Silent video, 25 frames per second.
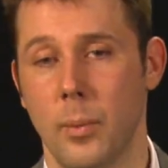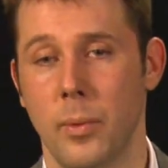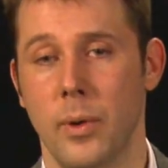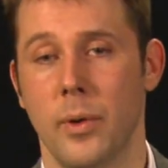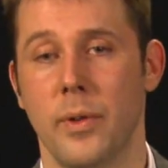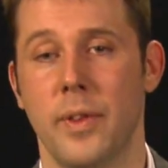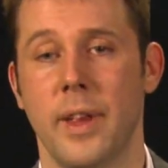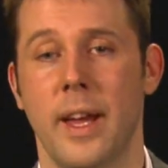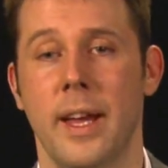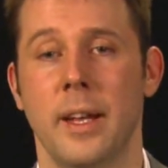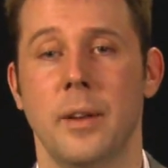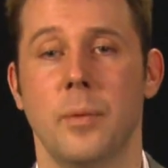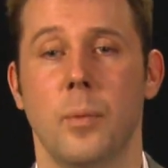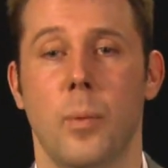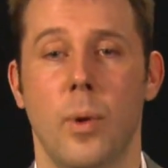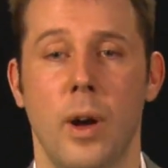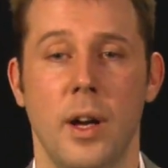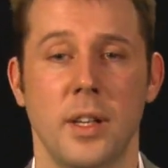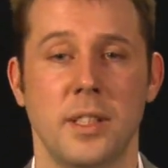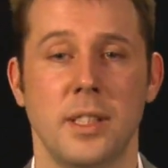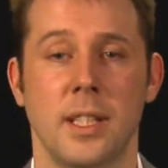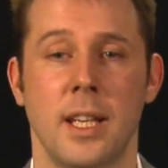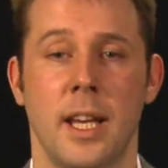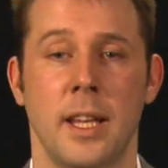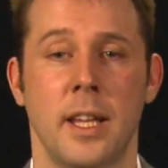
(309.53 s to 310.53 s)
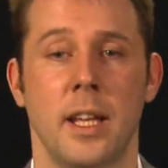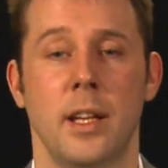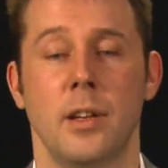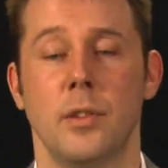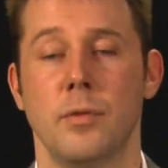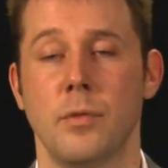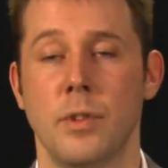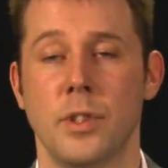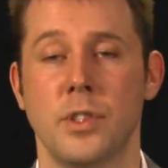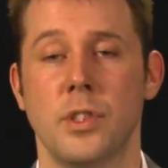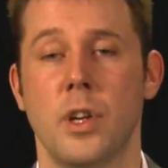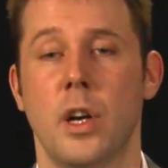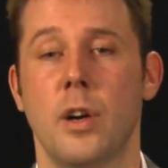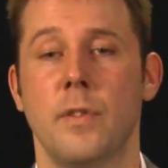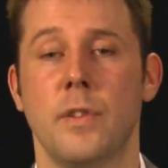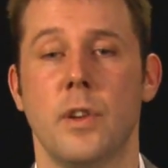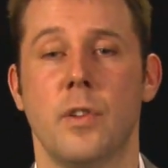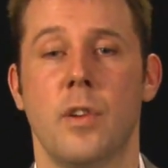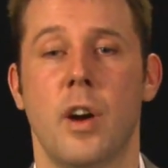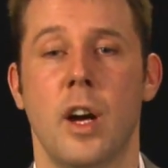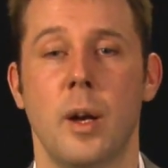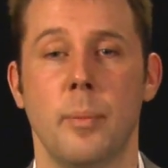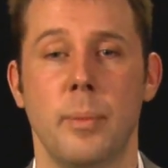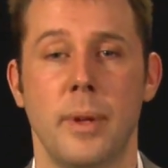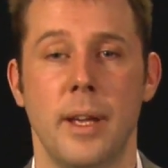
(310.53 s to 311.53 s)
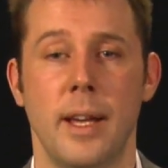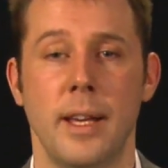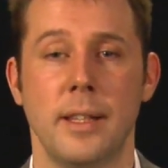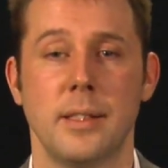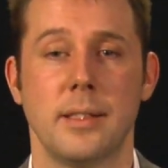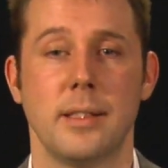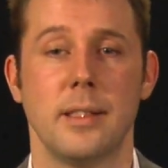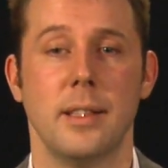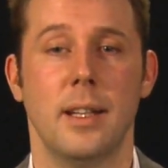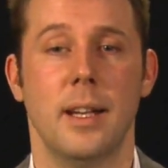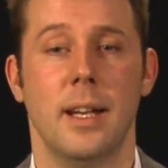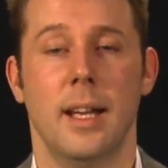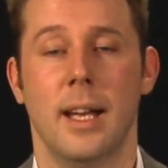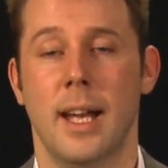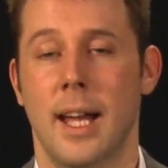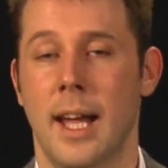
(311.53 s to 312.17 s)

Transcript: We'll then work together, resolve your IBS,